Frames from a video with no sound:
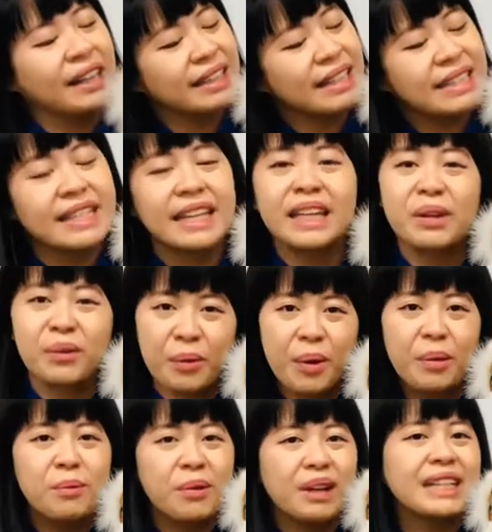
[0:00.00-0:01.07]
Let's sing it
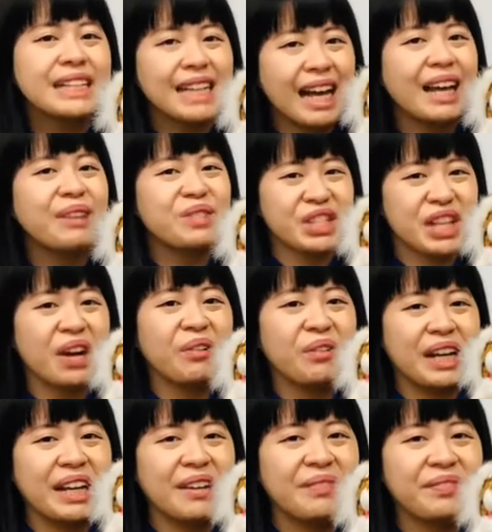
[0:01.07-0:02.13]
one more time, shall
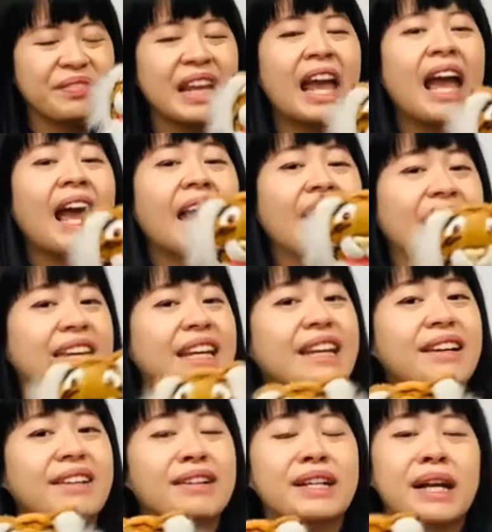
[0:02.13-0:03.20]
we?
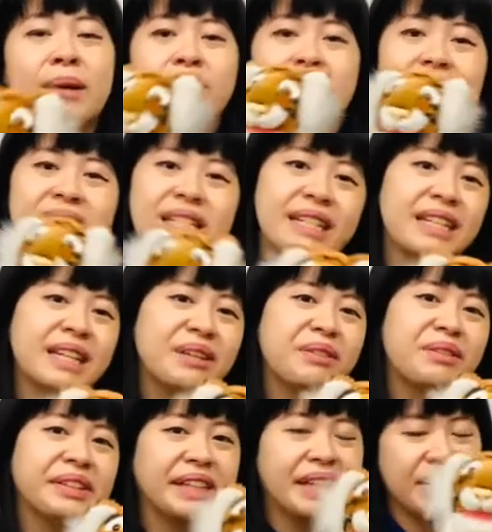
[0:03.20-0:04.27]
Here comes the
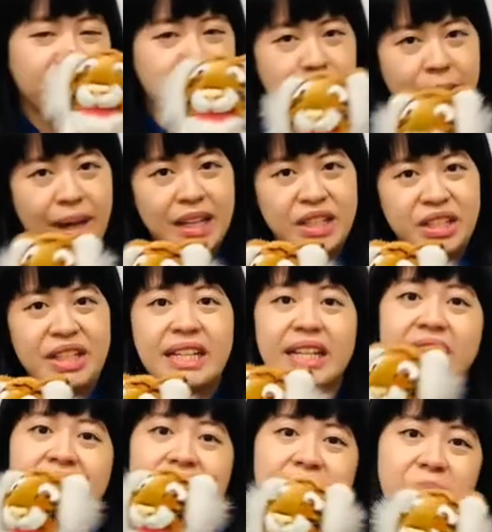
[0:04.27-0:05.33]
new year marching
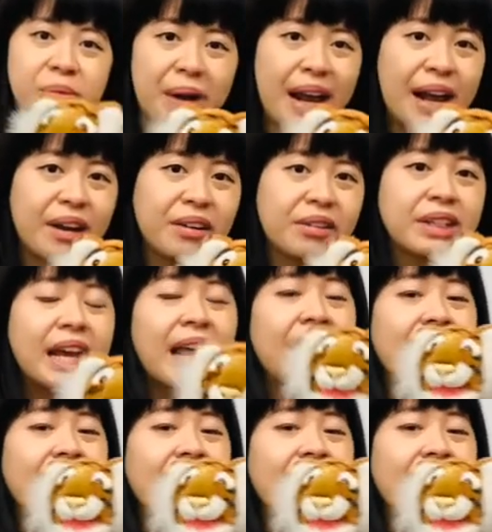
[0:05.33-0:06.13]
around,